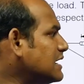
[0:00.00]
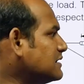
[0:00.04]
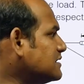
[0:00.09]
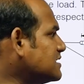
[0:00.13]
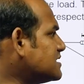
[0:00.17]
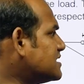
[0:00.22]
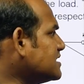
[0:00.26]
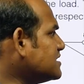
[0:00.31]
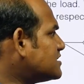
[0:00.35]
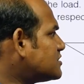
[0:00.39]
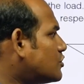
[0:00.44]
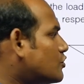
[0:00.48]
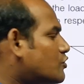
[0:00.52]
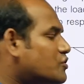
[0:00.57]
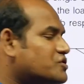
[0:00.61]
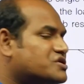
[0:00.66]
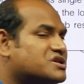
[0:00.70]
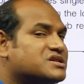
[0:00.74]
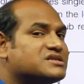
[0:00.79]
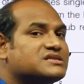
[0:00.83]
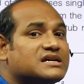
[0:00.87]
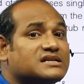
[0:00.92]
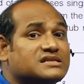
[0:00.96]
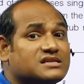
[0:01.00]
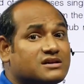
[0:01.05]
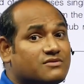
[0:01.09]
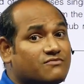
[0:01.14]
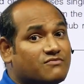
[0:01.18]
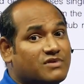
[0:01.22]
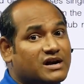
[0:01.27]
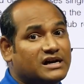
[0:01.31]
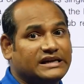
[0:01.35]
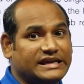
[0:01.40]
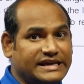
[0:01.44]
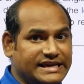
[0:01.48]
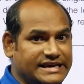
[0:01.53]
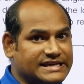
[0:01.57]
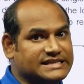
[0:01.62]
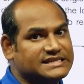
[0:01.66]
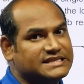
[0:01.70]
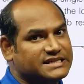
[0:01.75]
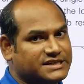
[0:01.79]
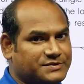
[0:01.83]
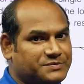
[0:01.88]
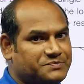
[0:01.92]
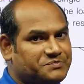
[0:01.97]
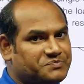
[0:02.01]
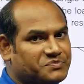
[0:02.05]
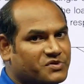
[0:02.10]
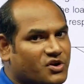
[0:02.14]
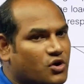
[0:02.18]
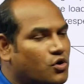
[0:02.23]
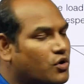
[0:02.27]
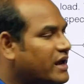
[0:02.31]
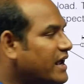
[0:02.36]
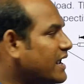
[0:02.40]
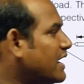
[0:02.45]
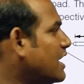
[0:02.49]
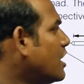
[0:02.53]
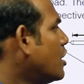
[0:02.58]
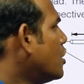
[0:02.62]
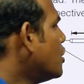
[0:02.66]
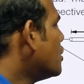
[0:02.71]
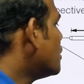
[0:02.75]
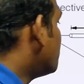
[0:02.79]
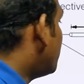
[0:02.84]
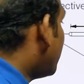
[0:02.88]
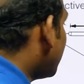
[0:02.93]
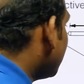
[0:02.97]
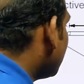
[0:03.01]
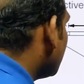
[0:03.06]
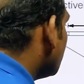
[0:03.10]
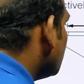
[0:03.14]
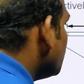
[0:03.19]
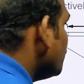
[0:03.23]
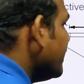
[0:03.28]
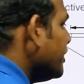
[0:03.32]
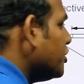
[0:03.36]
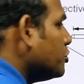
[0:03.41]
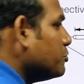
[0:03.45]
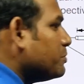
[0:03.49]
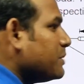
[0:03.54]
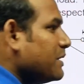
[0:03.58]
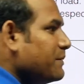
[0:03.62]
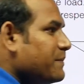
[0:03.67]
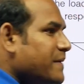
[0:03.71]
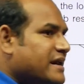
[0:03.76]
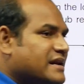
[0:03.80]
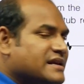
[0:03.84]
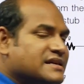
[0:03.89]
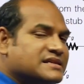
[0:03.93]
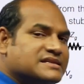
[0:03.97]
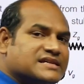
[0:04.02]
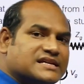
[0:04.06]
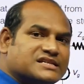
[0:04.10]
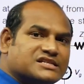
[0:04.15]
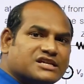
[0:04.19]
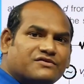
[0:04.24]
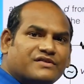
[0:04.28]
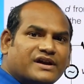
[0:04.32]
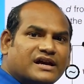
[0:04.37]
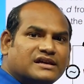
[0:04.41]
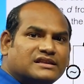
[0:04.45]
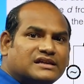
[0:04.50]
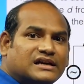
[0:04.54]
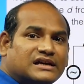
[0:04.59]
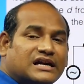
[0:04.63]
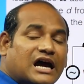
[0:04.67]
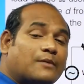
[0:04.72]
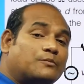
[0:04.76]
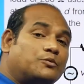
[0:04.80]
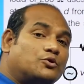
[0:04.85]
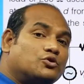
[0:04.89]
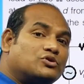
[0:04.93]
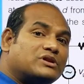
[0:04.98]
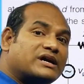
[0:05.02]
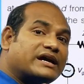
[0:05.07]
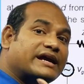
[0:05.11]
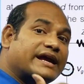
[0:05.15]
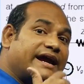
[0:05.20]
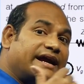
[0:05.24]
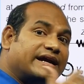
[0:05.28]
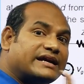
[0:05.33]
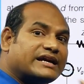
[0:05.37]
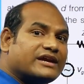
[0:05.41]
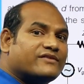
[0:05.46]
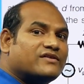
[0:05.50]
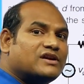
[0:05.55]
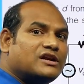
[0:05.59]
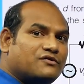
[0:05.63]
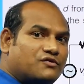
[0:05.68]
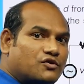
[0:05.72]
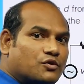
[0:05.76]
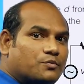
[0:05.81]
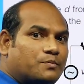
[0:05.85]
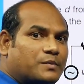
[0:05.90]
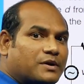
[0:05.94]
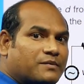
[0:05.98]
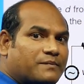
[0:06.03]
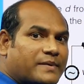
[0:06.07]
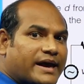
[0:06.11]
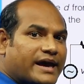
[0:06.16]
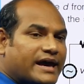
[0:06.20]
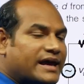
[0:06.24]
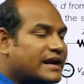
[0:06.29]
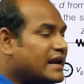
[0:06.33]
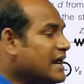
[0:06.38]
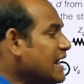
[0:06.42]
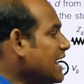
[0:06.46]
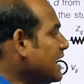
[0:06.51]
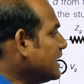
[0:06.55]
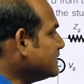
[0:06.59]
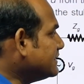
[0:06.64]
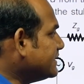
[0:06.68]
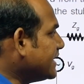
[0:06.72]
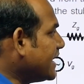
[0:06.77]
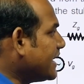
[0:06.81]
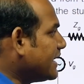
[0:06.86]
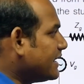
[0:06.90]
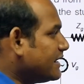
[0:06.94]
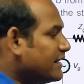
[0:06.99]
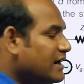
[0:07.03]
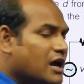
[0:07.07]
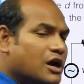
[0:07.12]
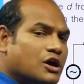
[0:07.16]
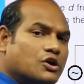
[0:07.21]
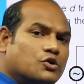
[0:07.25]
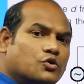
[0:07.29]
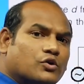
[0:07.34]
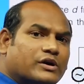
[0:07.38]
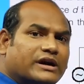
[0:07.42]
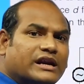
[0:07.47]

these ISRO questions are somewhat easy. Okay, but you need to prepare in such a way that up to the gate level if you prepare, then you